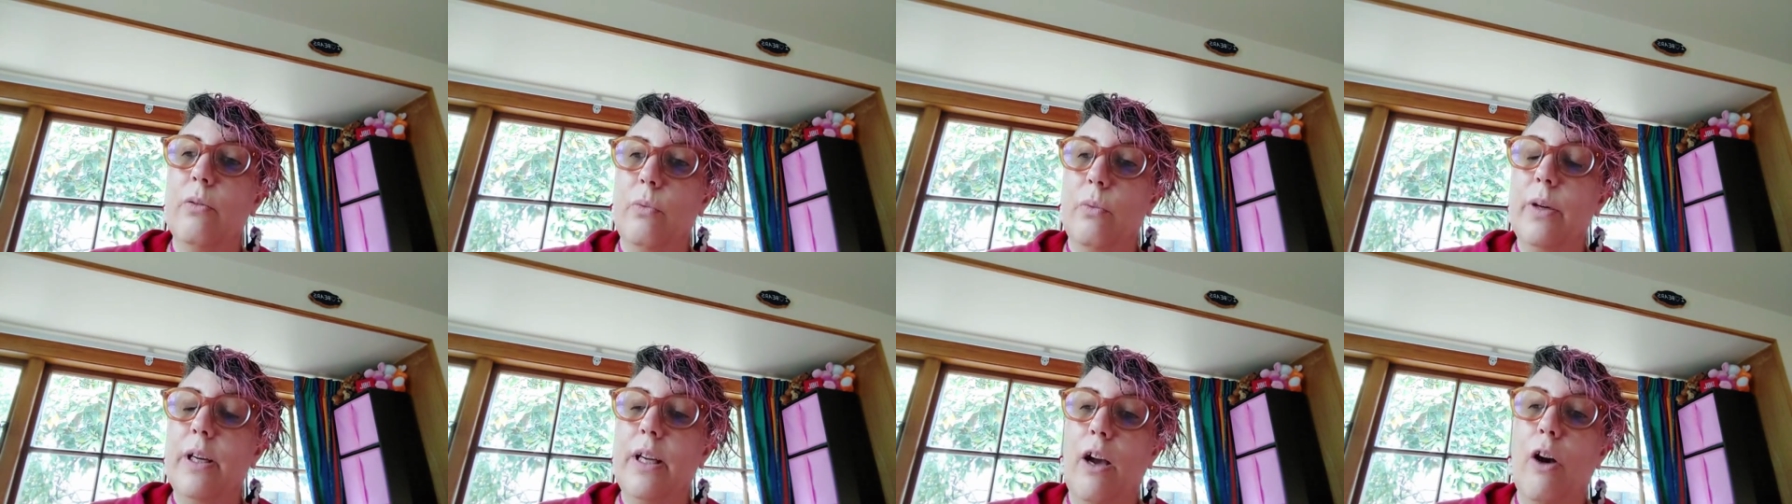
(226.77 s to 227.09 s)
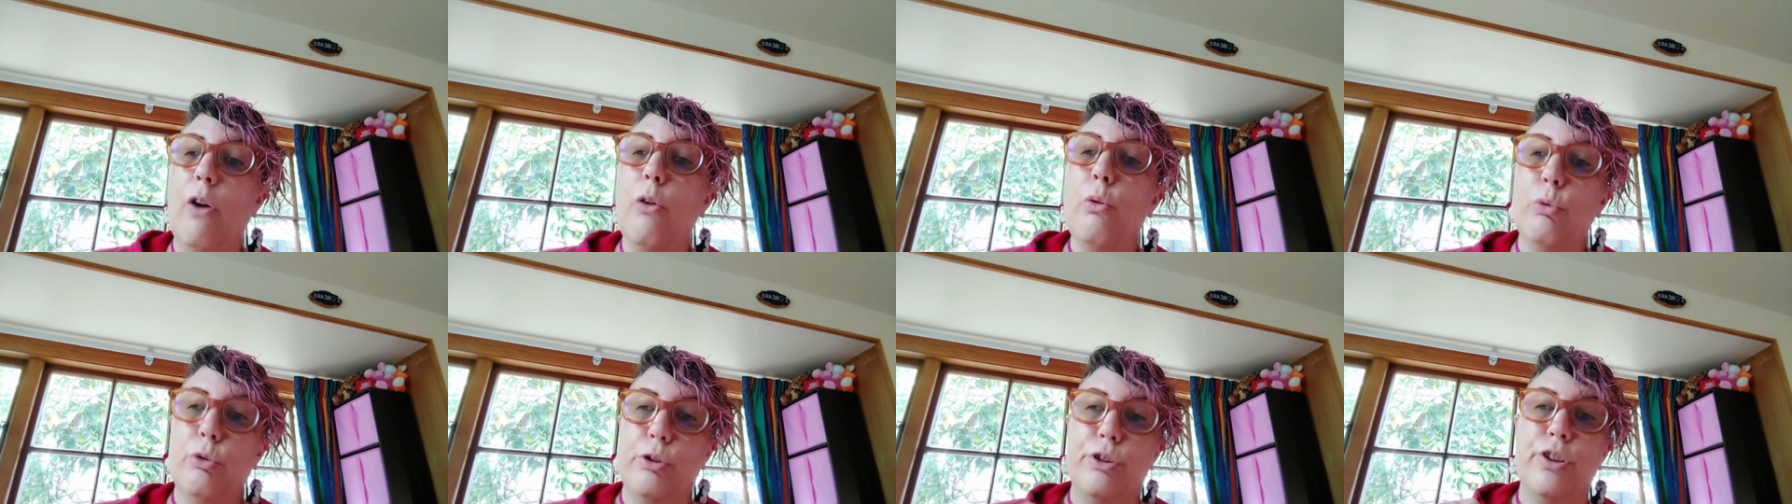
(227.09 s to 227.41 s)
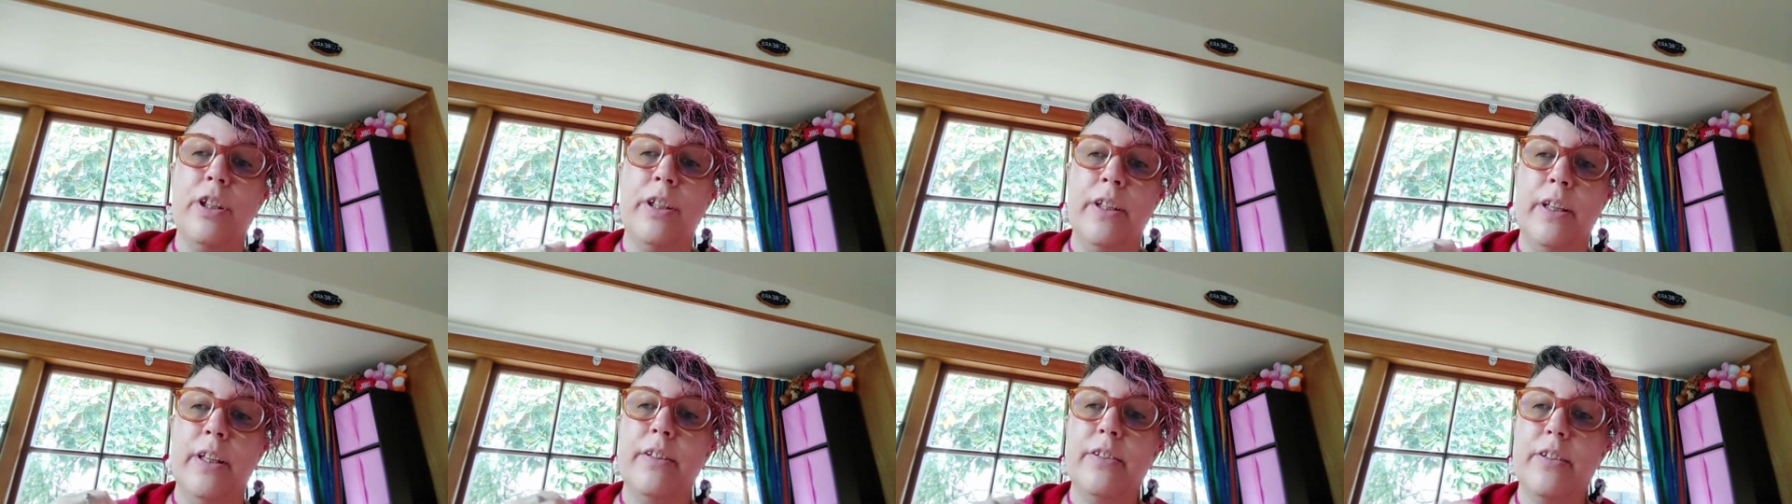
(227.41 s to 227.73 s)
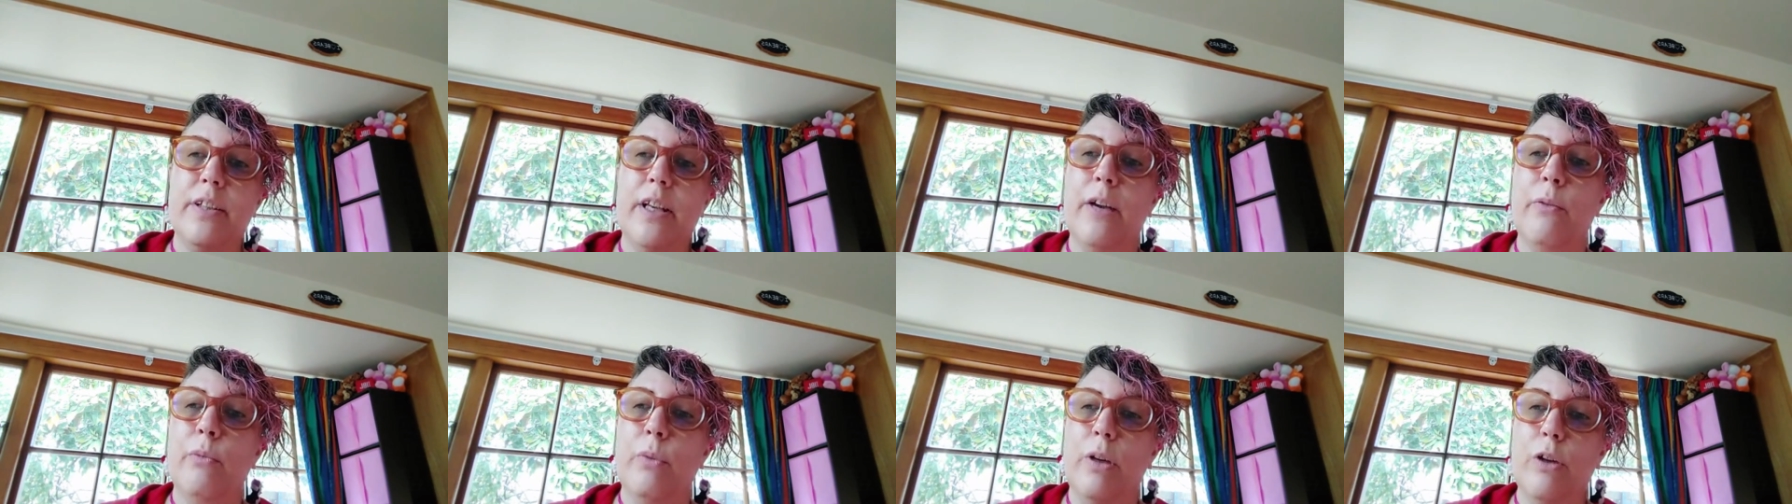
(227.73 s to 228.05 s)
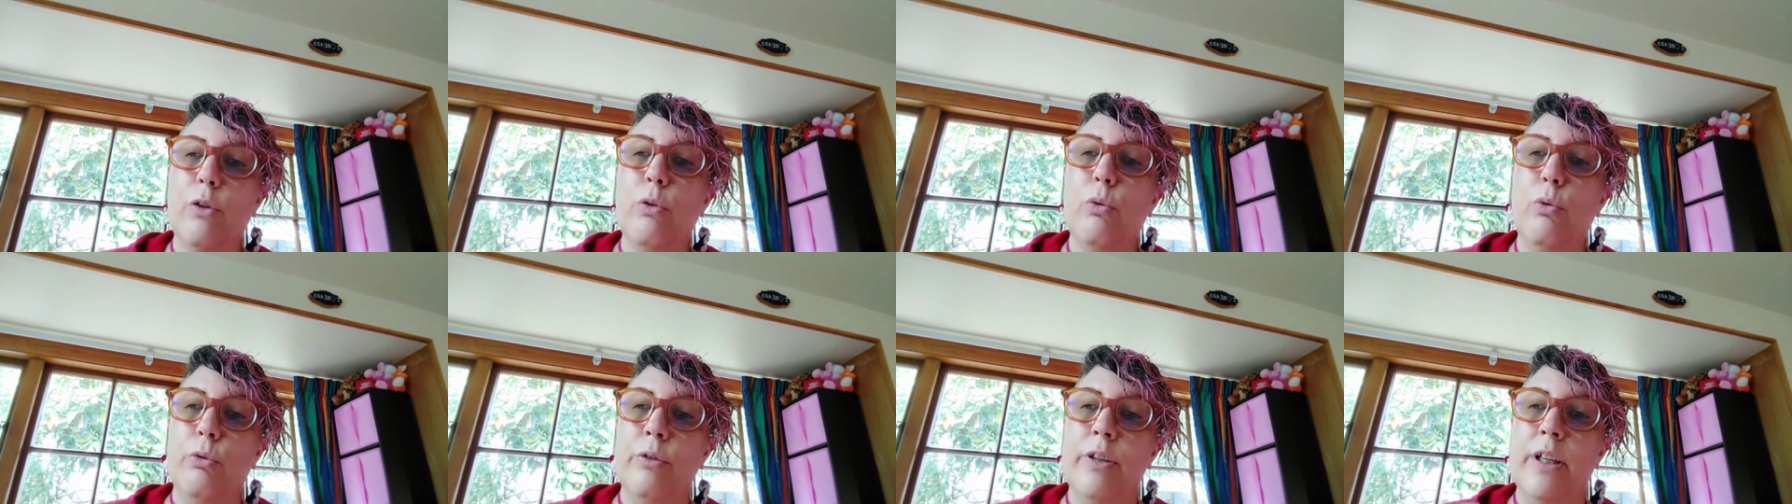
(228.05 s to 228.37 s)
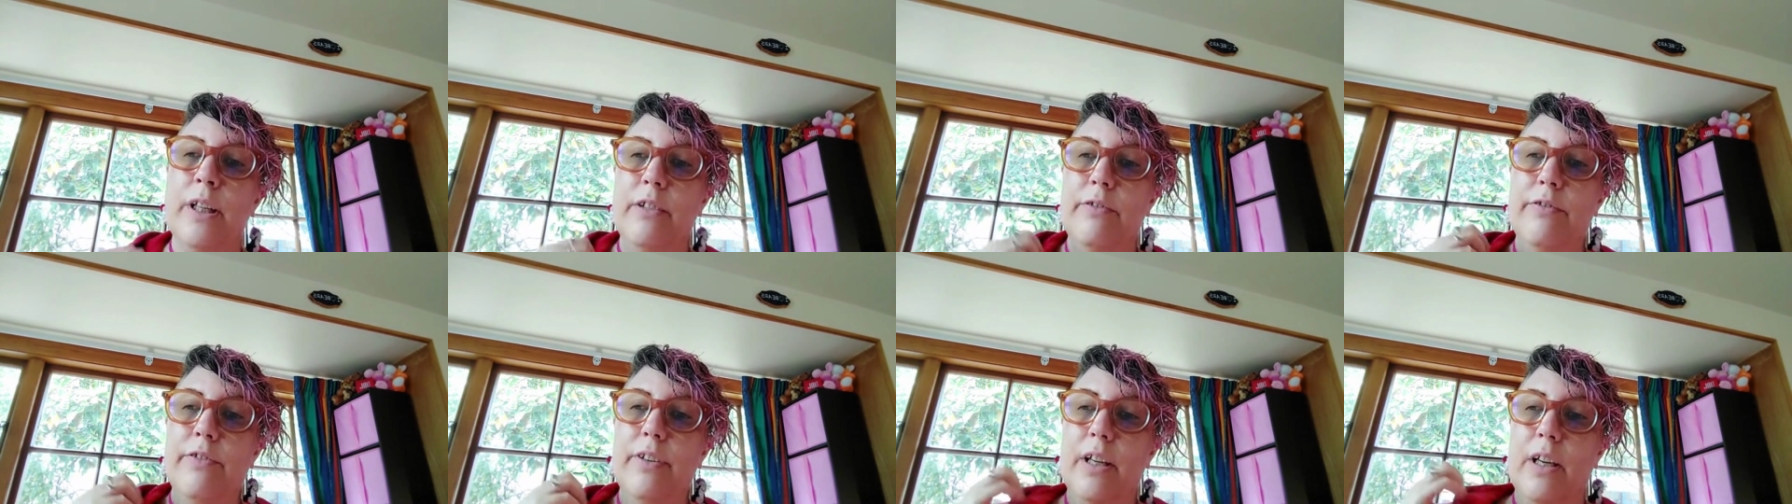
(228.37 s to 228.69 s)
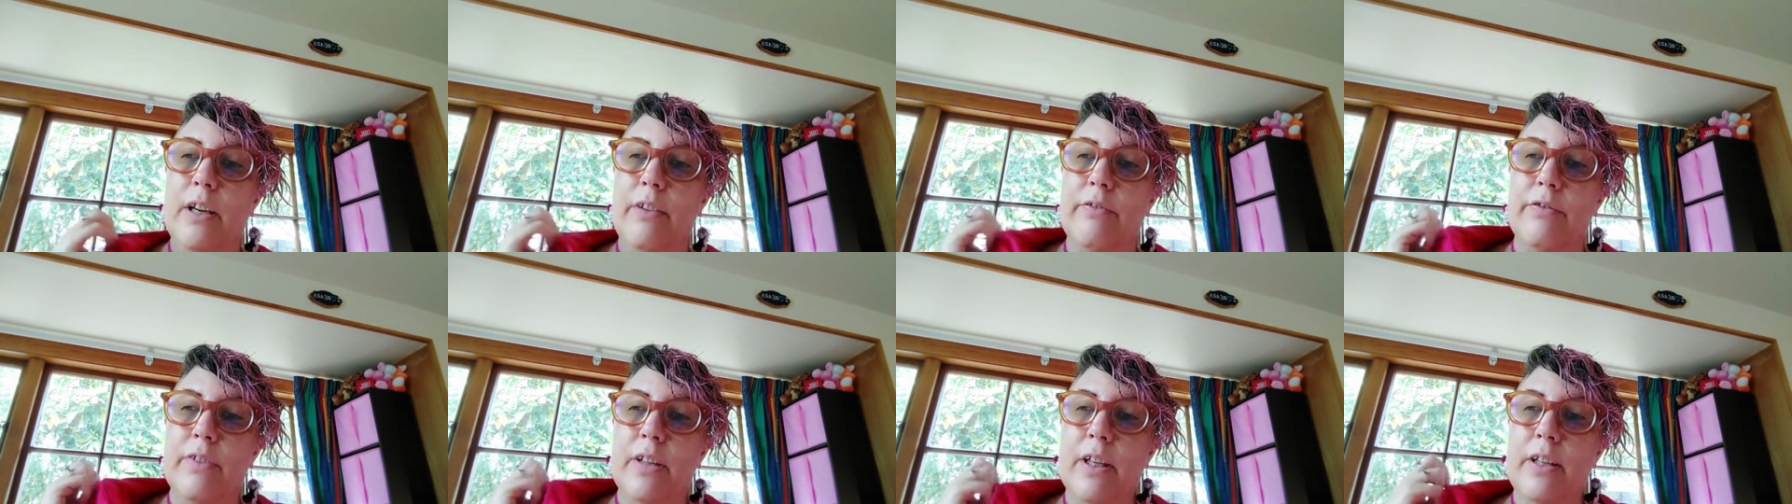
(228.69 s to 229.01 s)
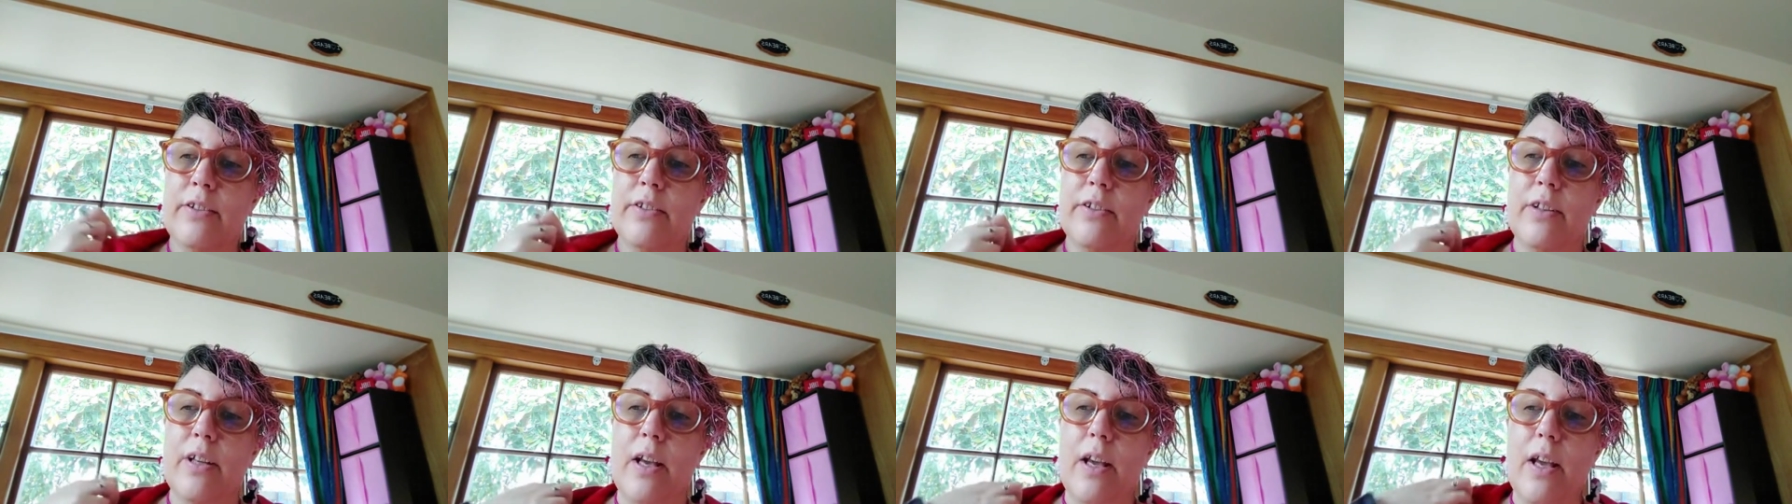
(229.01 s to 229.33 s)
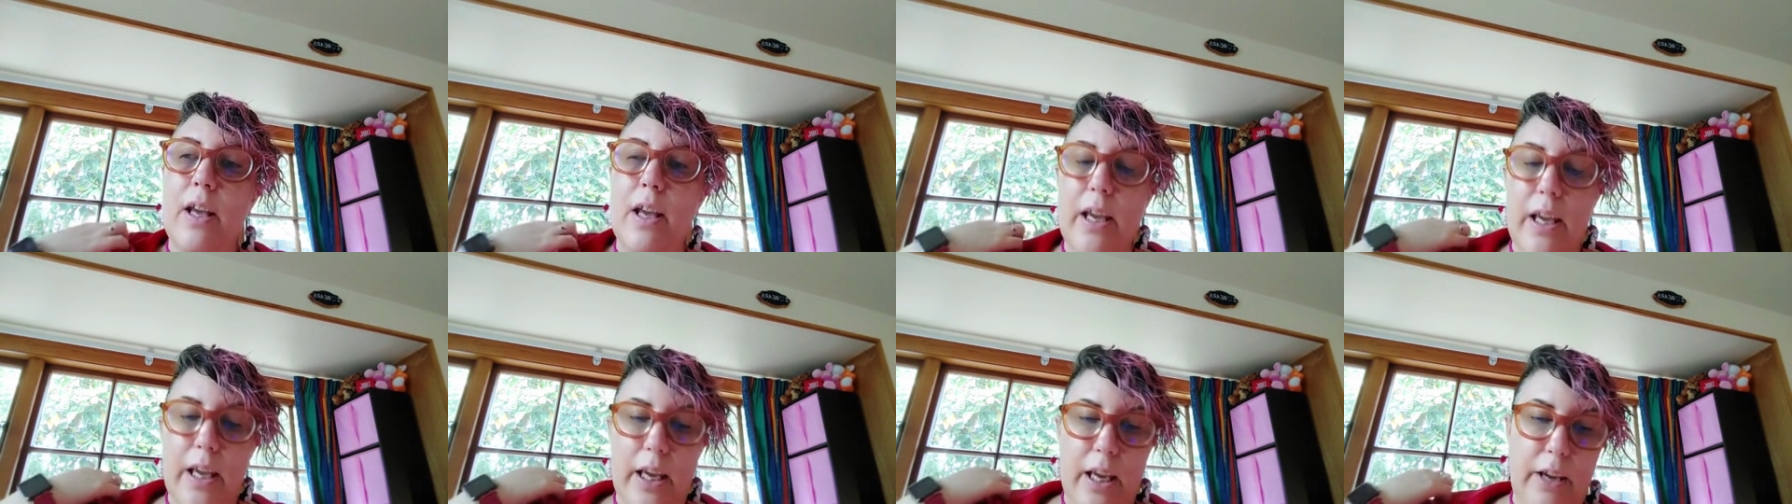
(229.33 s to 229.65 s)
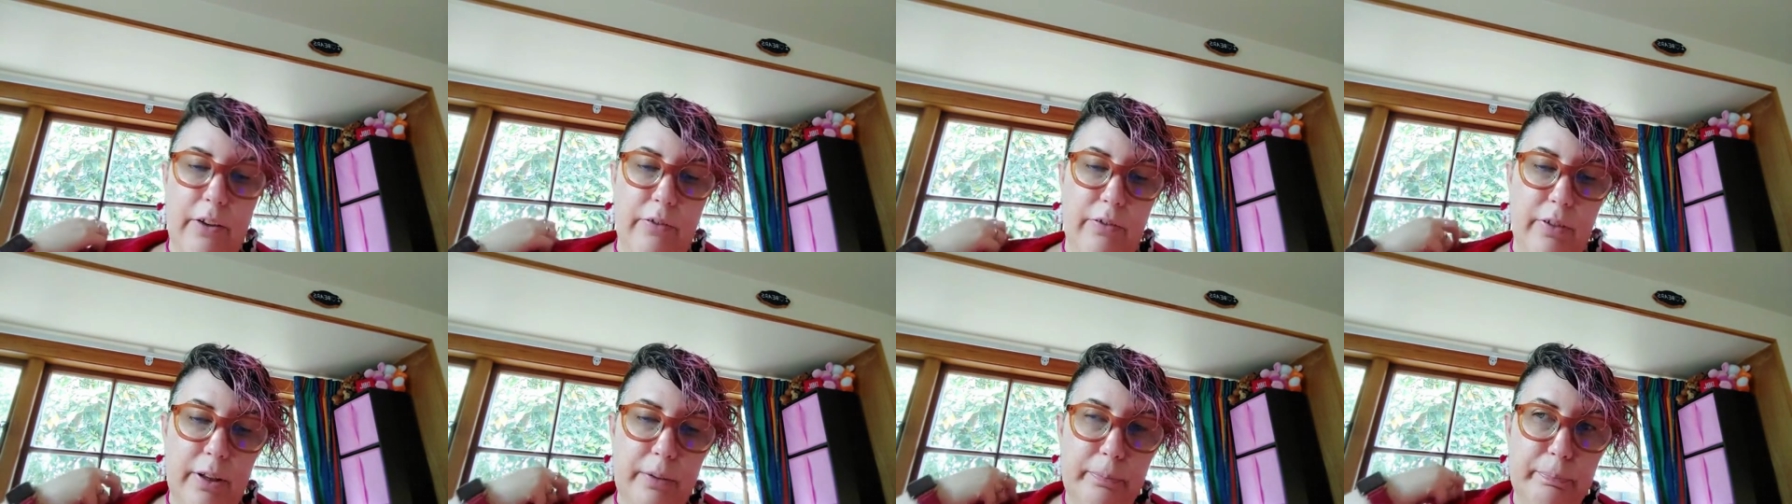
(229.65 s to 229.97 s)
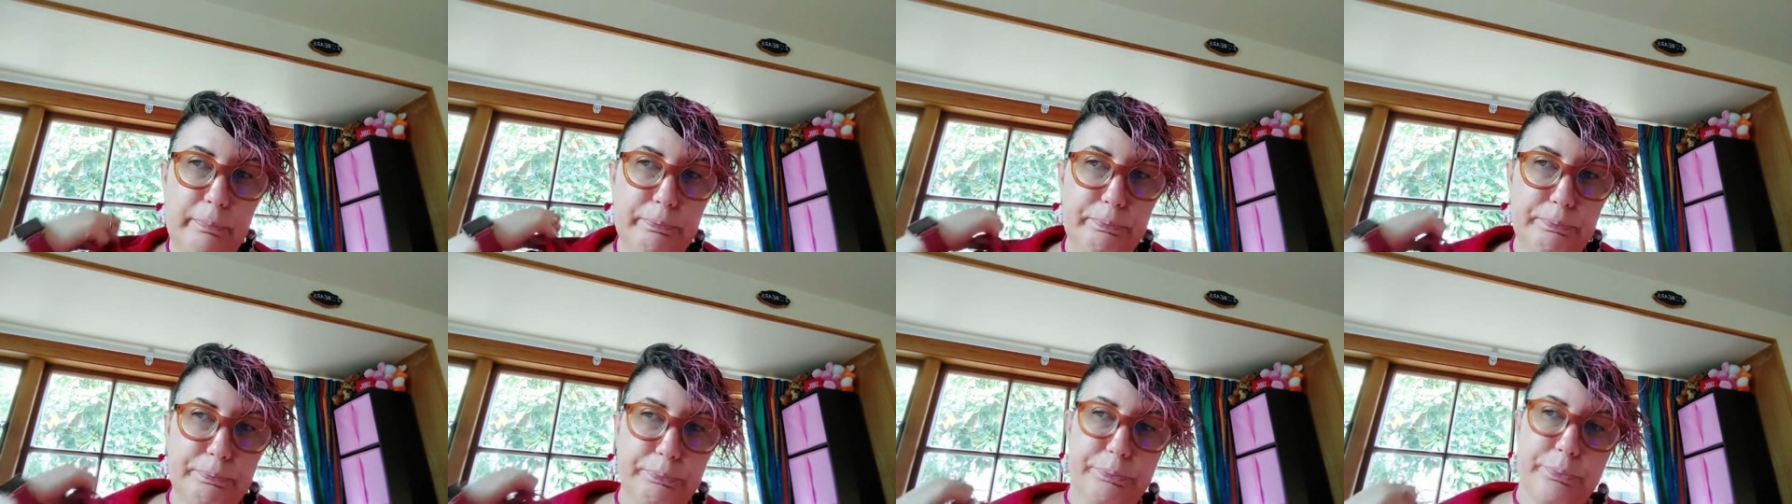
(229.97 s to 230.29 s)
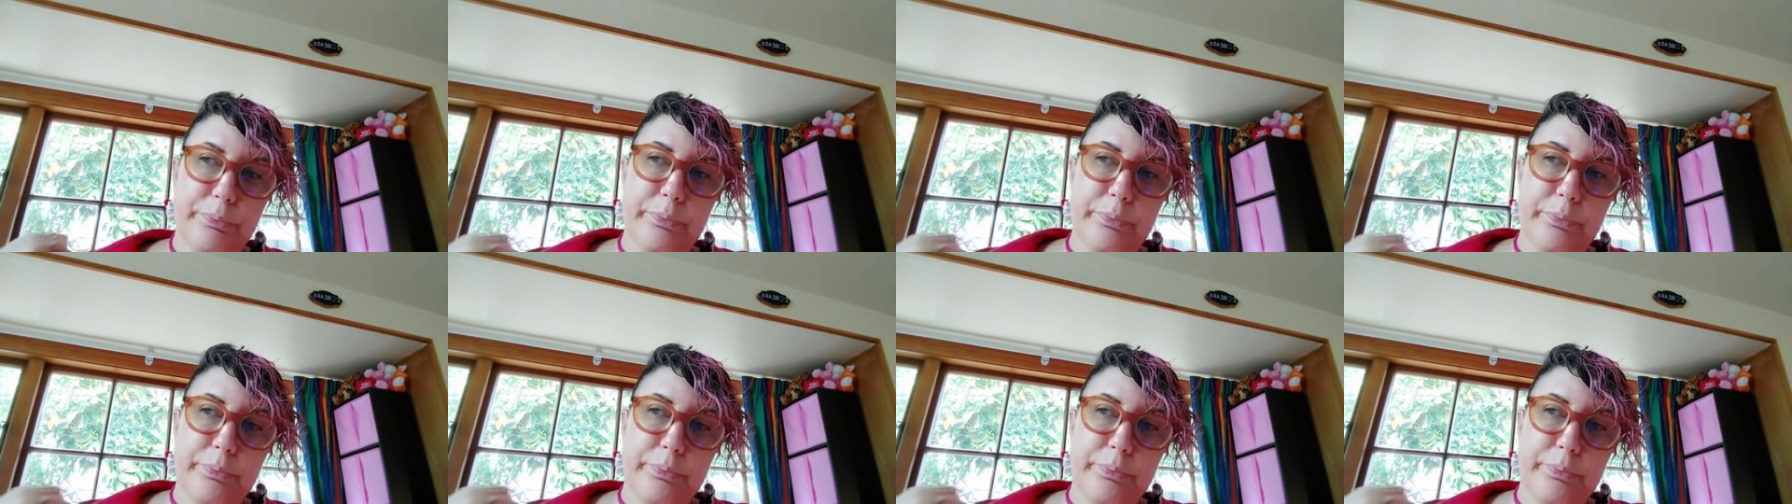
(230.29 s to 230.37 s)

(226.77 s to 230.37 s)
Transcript: we are all sinners and we all need forgiveness. Even